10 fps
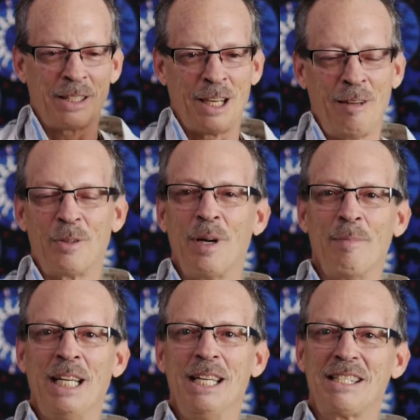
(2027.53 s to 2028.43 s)
A time to
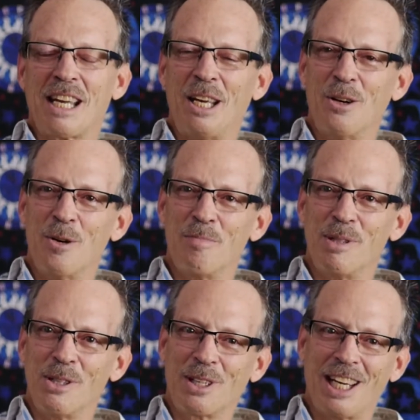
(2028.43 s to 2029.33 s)
reminisce. I
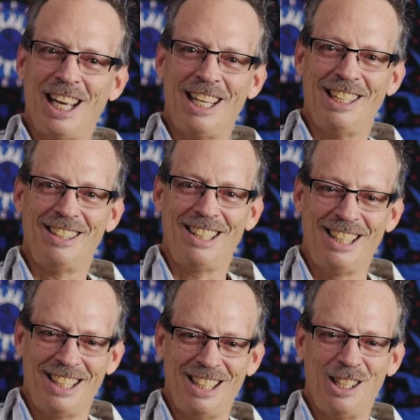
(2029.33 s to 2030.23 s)
hope you're kind of
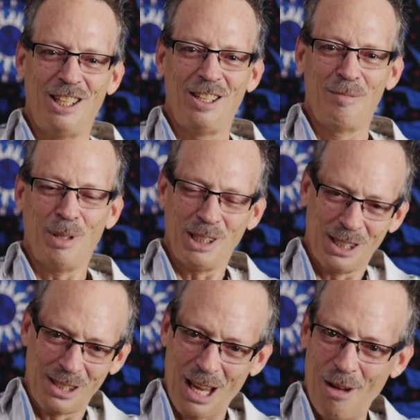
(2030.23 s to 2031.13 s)

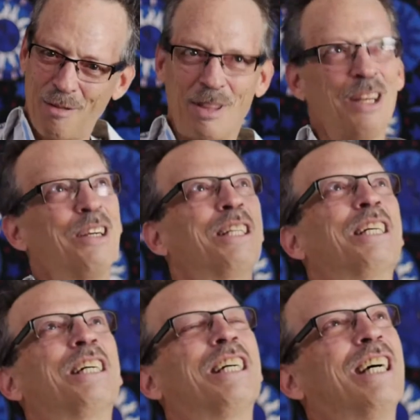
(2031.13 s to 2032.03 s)
putting yourself there
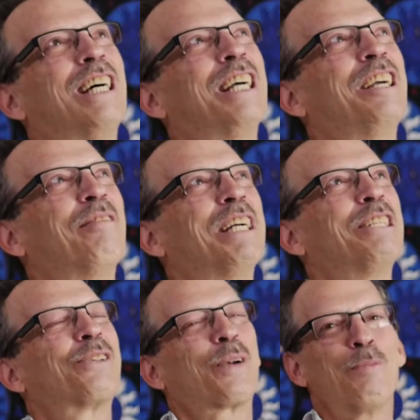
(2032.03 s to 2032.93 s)
in my
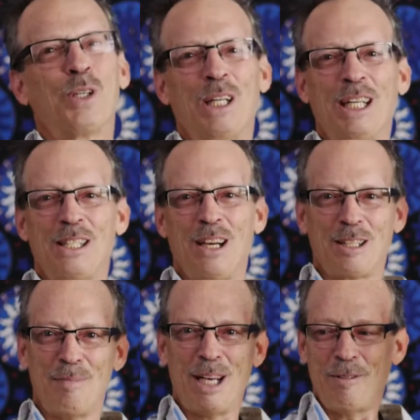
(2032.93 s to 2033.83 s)
description. I
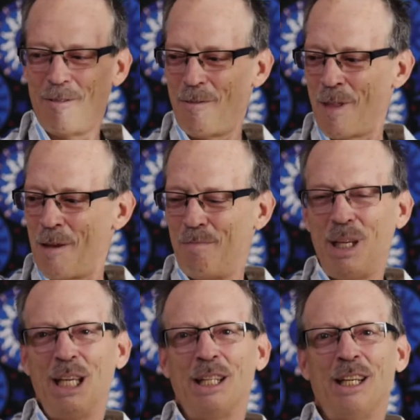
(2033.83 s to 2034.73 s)
talked about
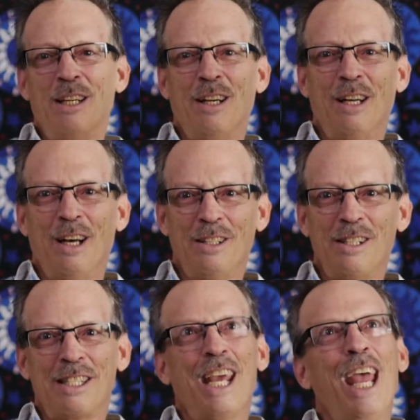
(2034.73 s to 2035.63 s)
being there
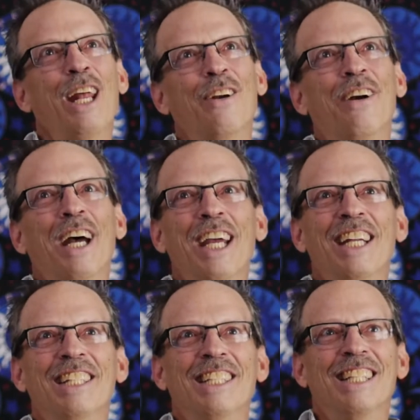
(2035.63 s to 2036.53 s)
under the tent,
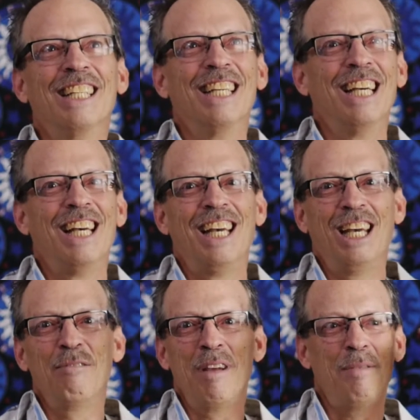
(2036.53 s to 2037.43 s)
right?
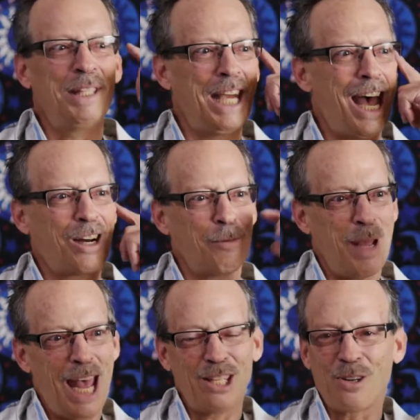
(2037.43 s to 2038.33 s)
And maybe the
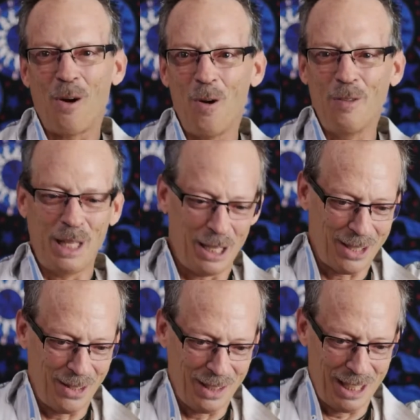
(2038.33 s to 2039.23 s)
acrobats are over
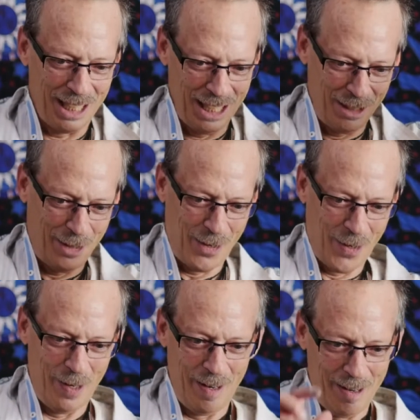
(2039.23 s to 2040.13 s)
there doing their, you
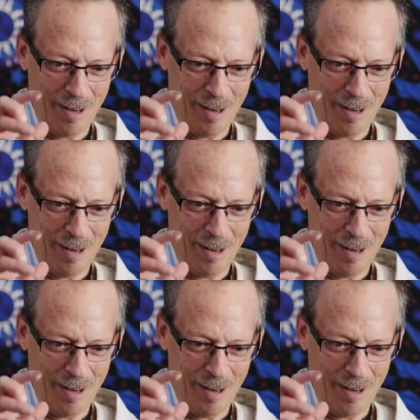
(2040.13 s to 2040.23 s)
know,